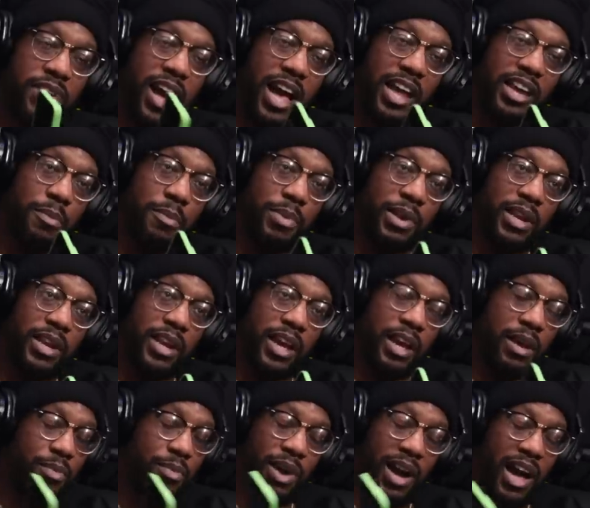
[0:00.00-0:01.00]
I've kind of been
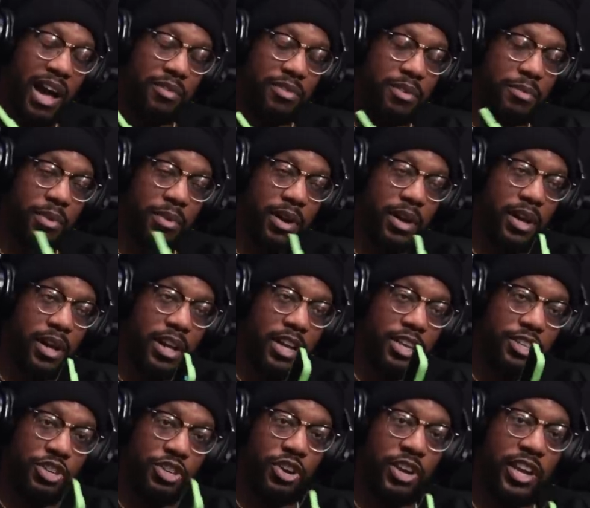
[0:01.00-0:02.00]
there, but I haven't. But
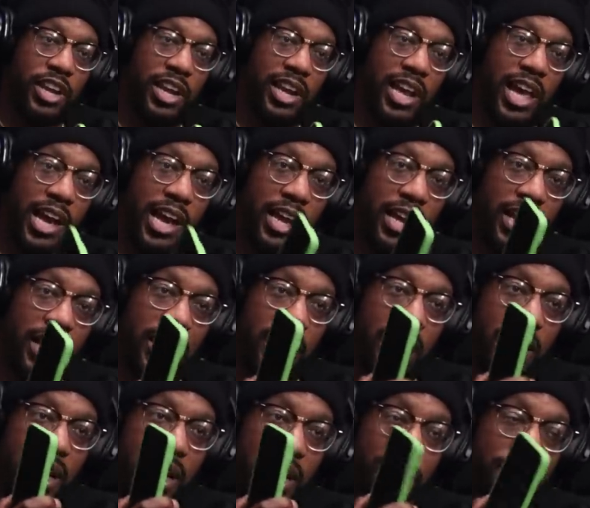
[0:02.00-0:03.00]
she's looking at it like,
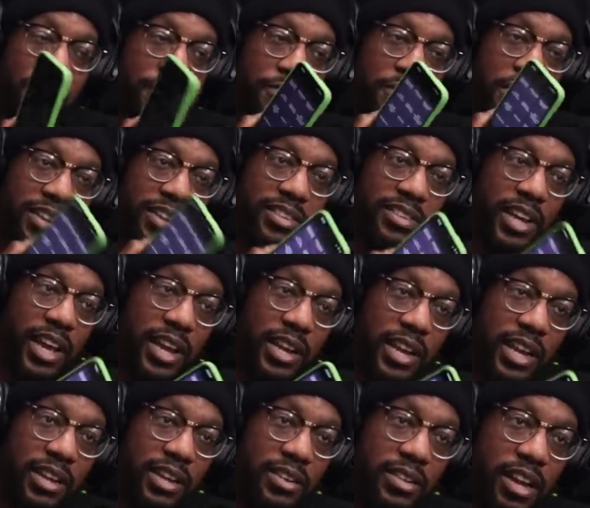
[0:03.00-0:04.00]
if my friend's
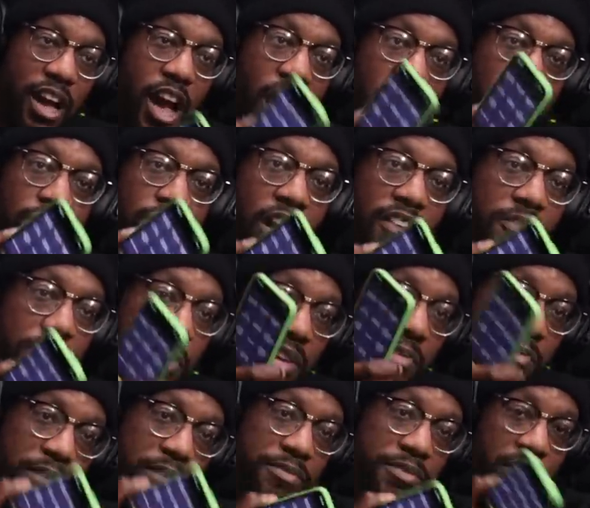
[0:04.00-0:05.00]
saying this, I'd rather
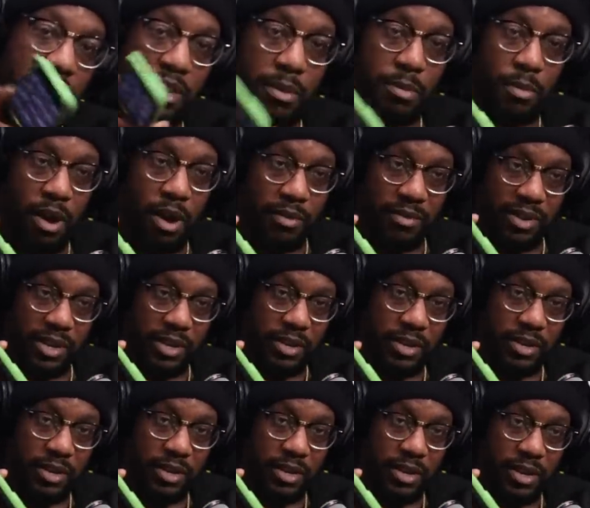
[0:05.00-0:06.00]
believe my friend than
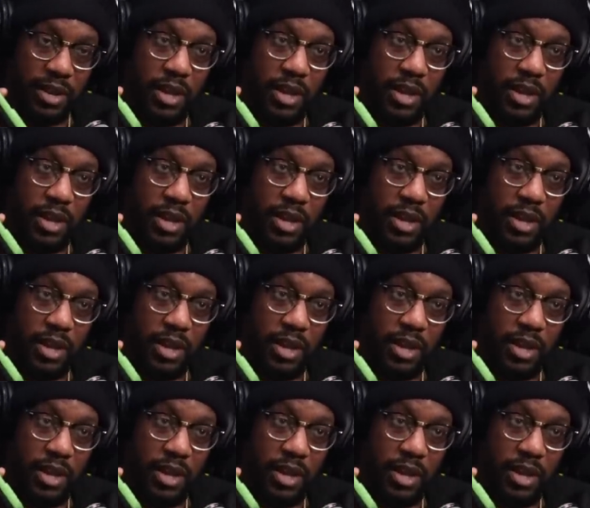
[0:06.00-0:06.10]
Marvin.